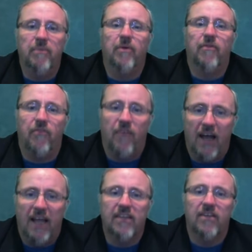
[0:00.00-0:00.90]

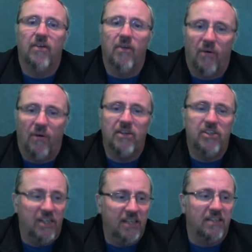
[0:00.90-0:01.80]
find the Lord
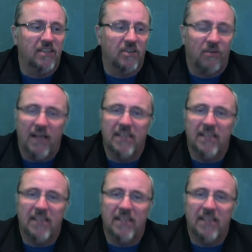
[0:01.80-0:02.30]
Jesus Christ